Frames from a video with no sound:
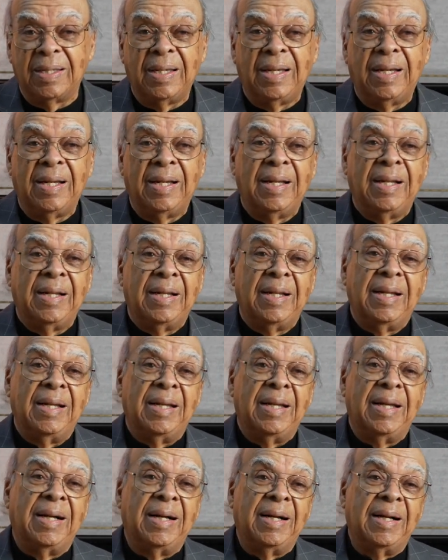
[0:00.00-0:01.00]
Oh, beautiful.
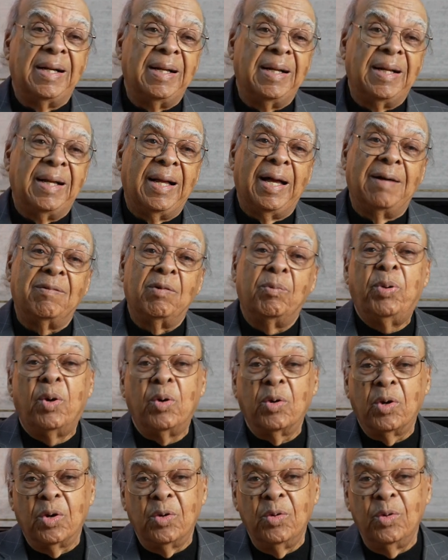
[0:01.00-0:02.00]
Uh, I have a
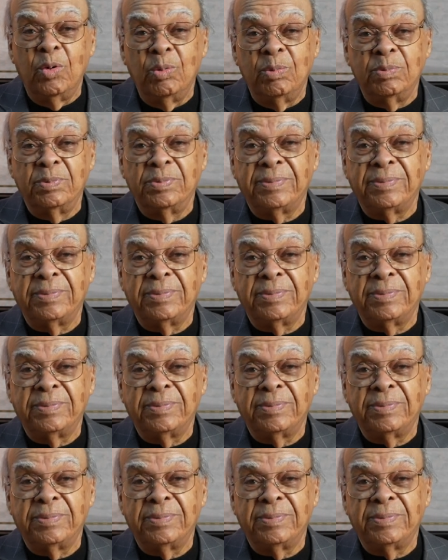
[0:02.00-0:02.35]
poker group.